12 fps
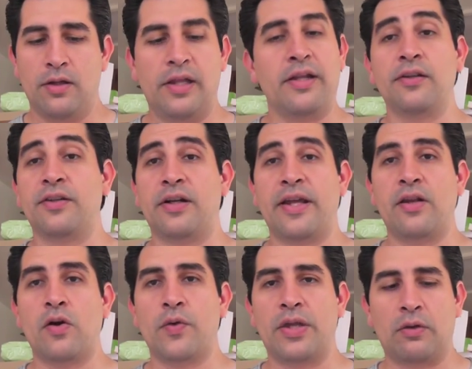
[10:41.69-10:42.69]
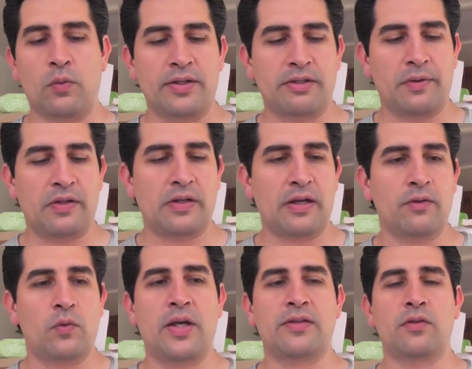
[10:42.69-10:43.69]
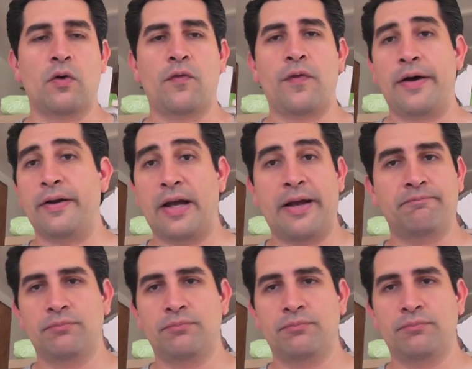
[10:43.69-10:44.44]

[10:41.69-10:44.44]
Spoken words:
Little did I know that 1/72 was so fun.